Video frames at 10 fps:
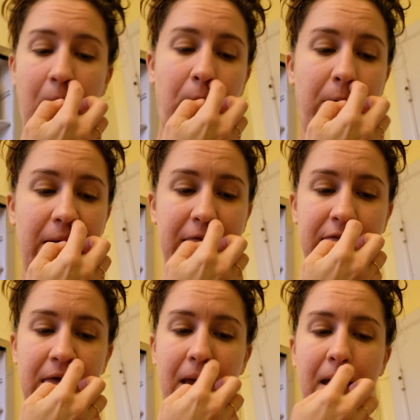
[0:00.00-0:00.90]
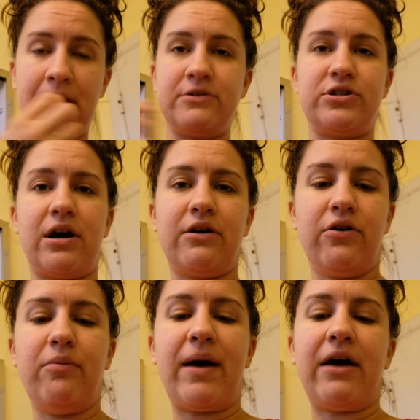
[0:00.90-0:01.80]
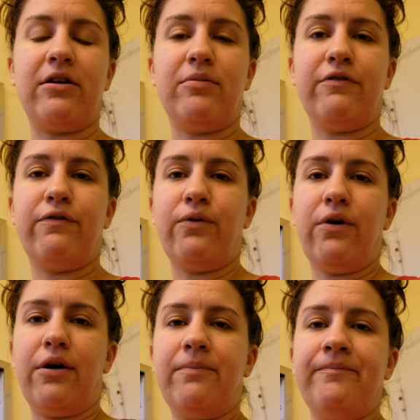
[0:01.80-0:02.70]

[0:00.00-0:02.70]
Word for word: with charcoal powder before,